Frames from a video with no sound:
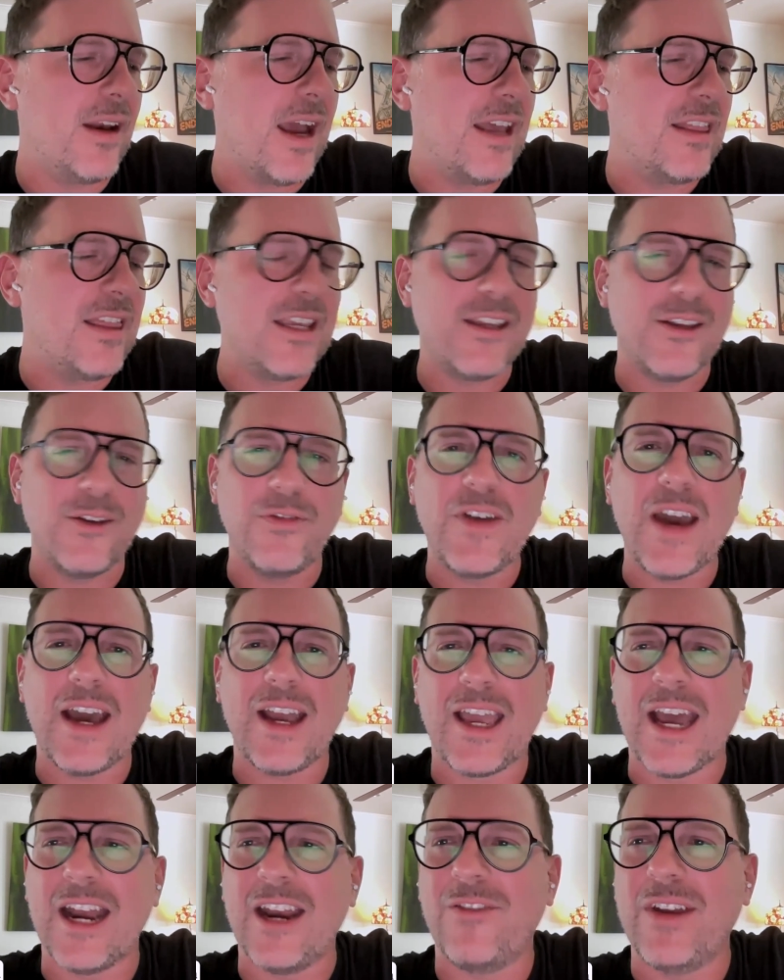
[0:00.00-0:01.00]
And I think you've
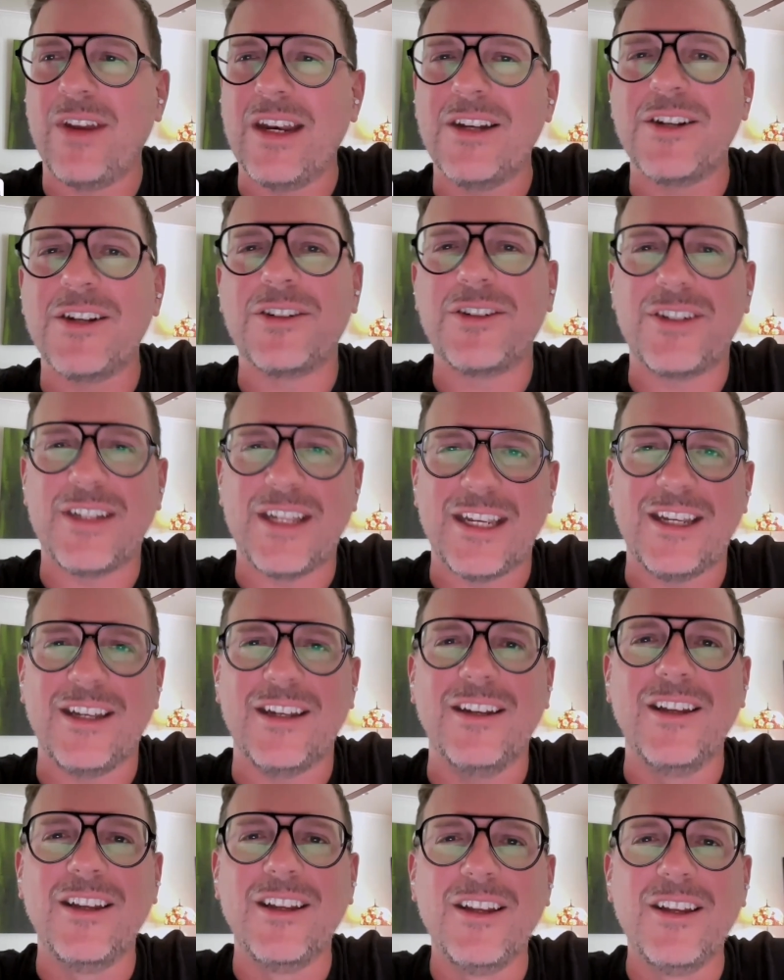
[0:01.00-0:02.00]
got kind of an
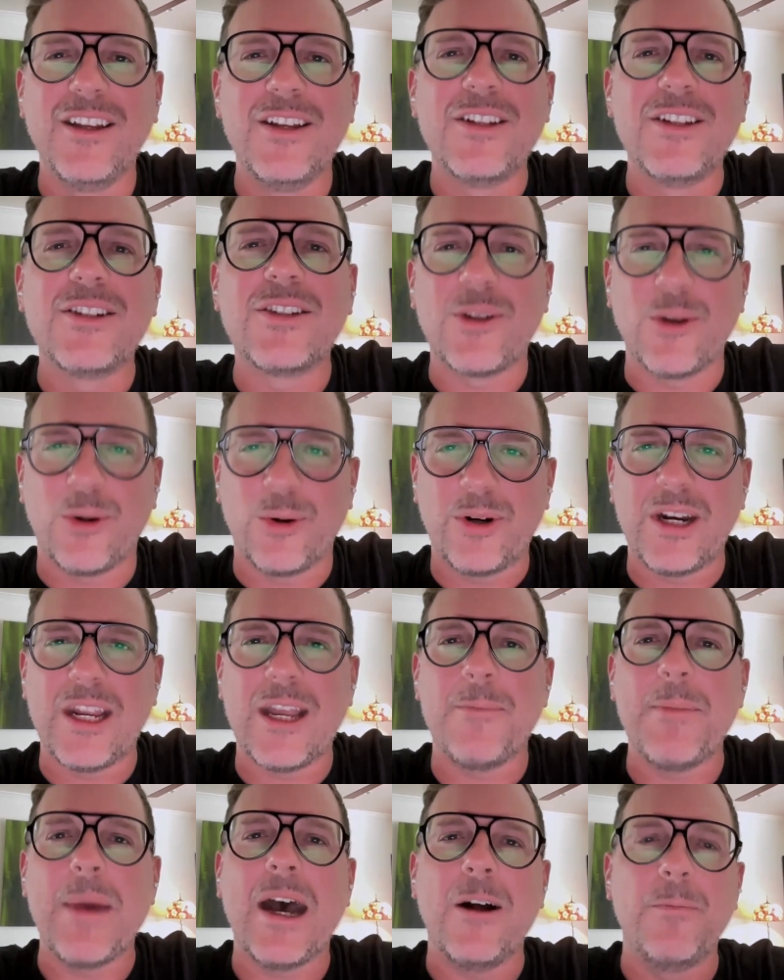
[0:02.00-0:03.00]
interesting
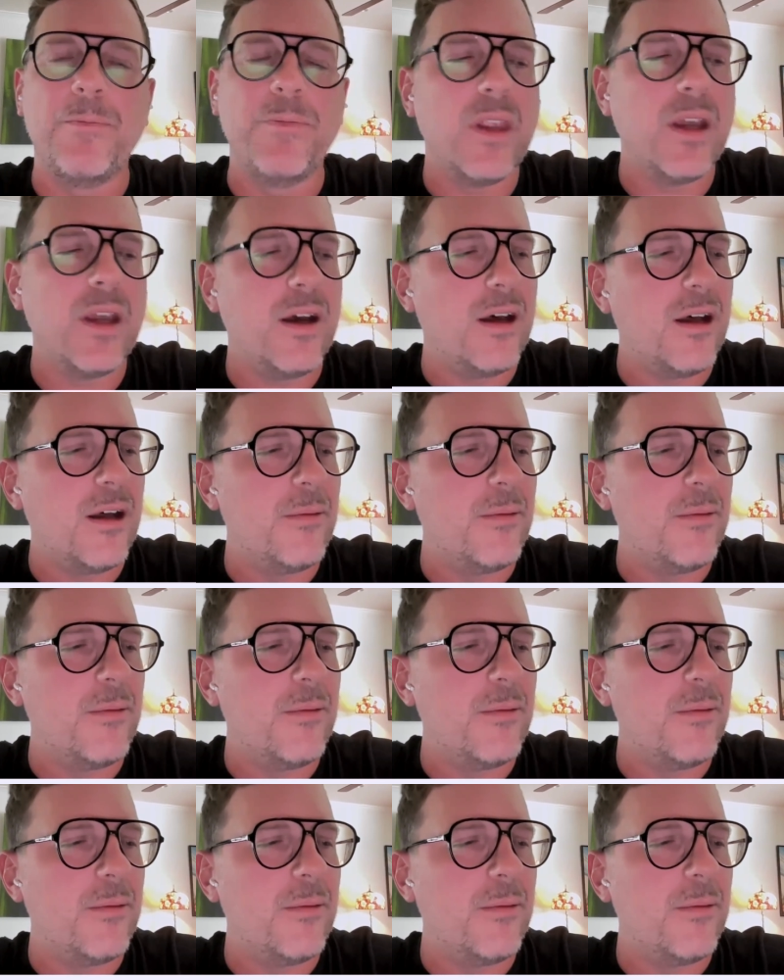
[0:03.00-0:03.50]
story about